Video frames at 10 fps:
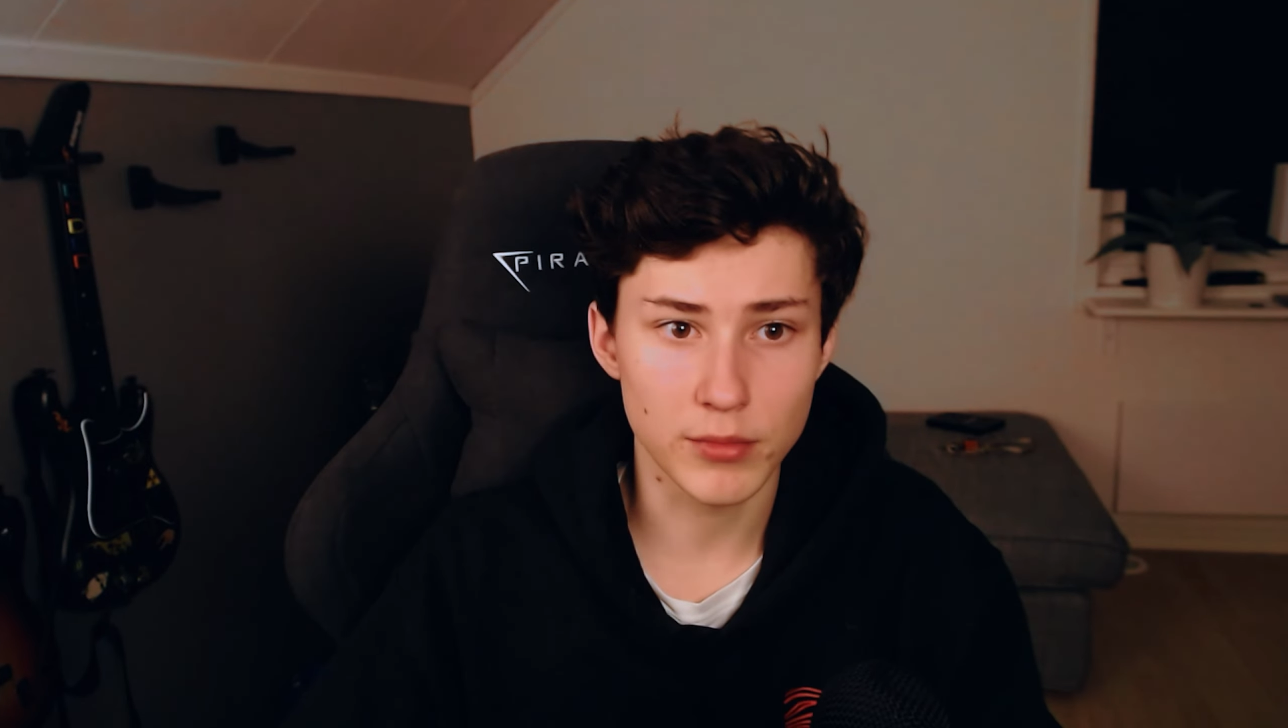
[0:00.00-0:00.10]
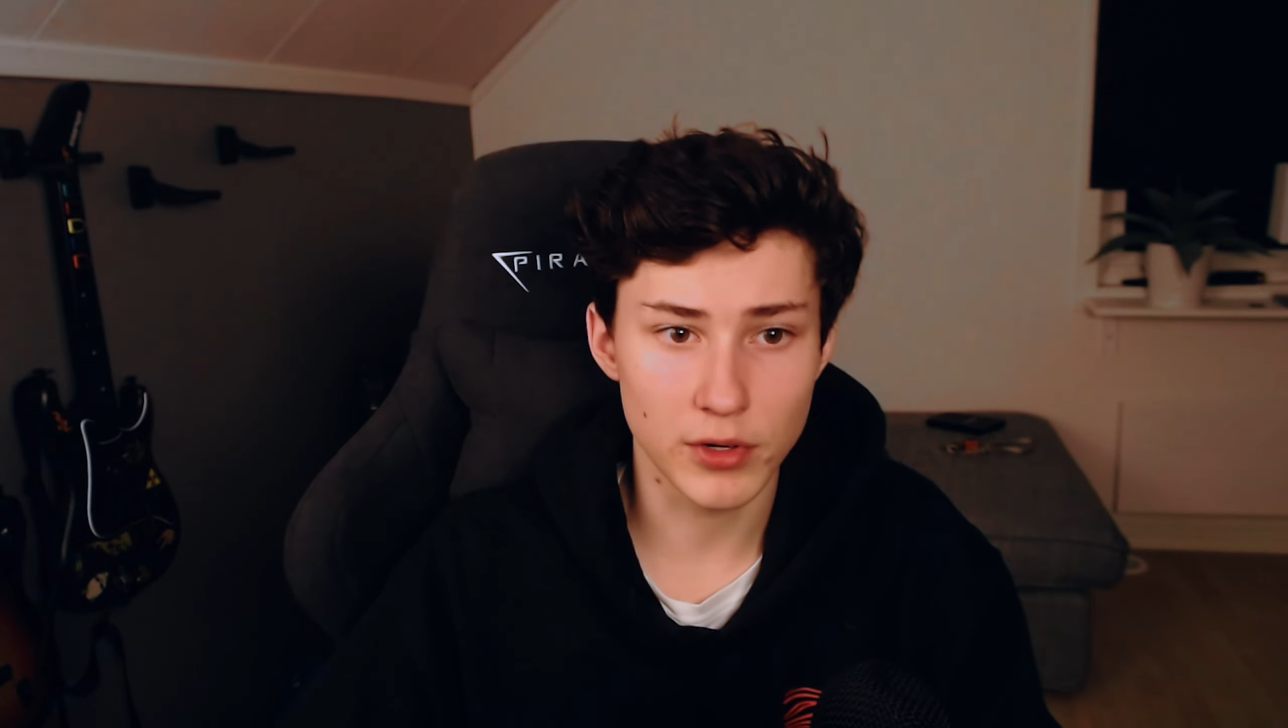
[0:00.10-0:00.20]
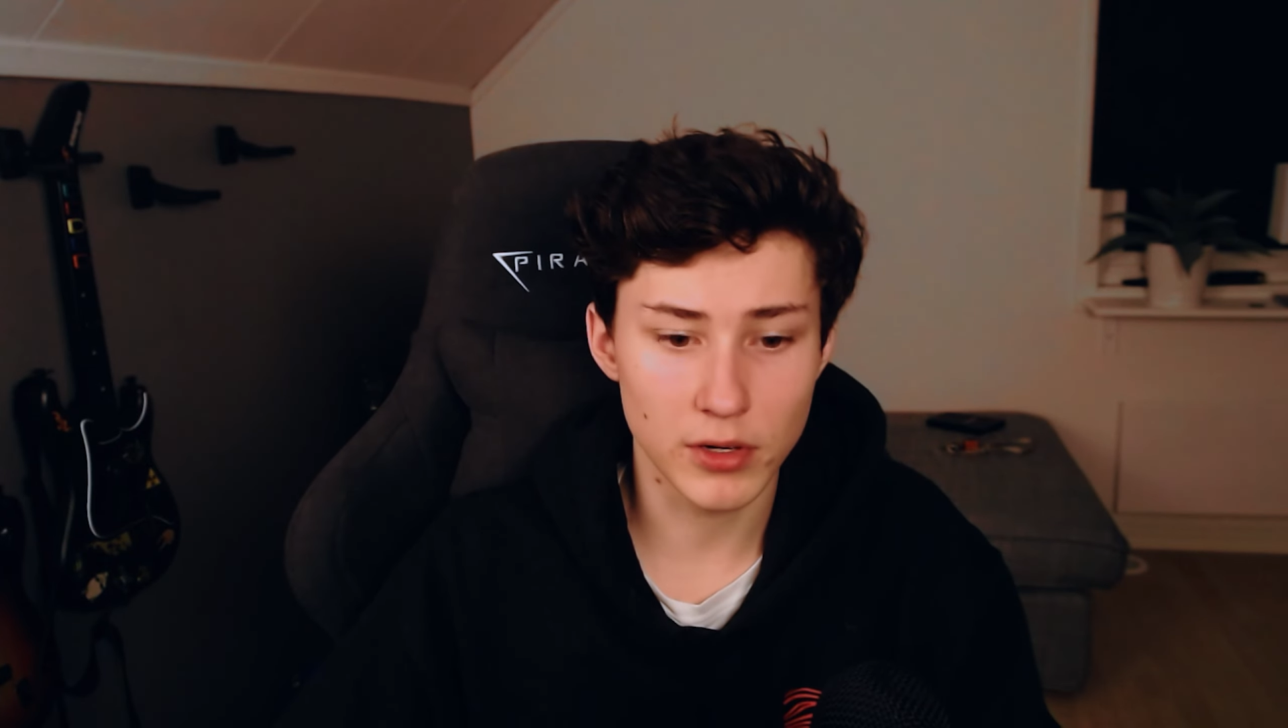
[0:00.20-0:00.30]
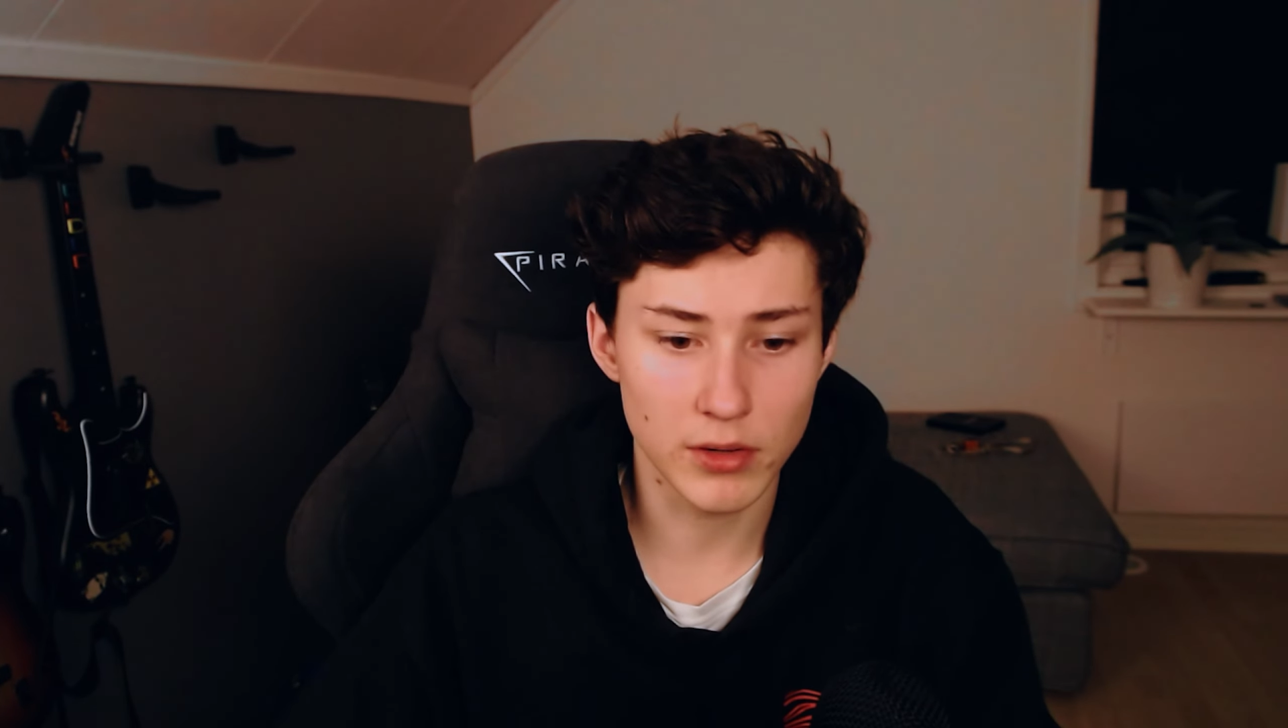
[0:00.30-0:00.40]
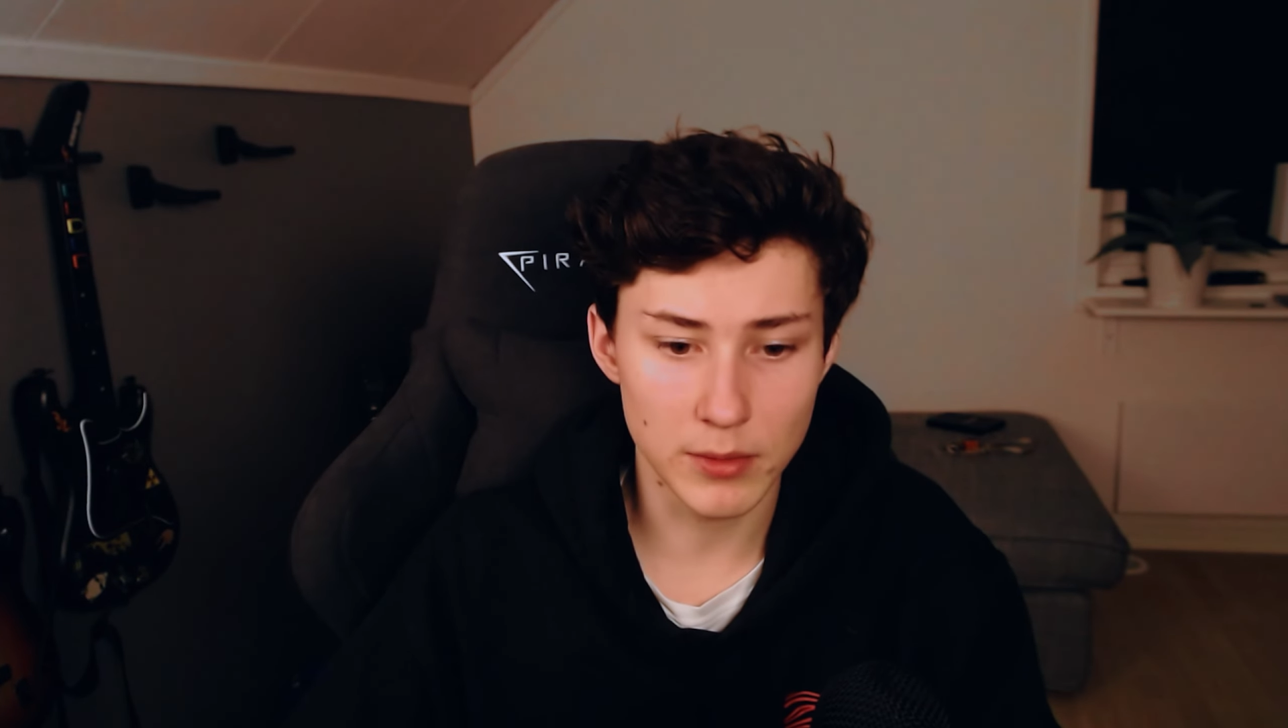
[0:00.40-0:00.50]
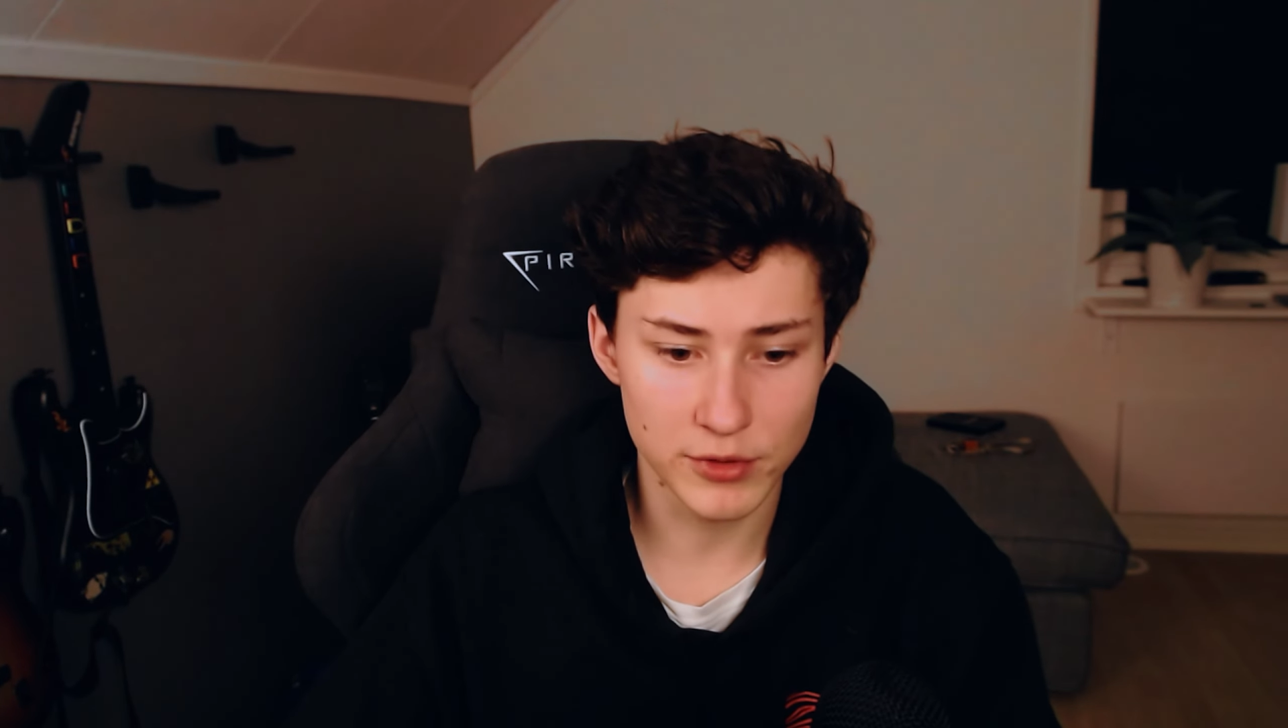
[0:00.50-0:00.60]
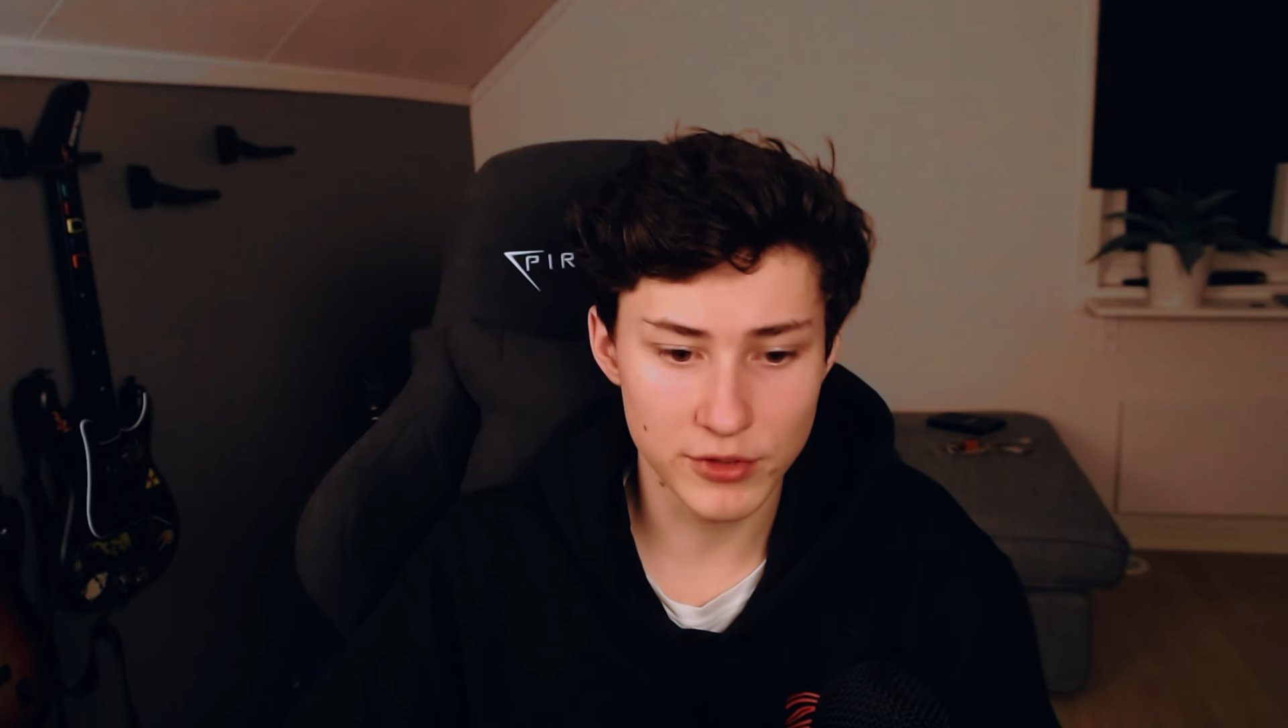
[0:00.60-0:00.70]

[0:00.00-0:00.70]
program,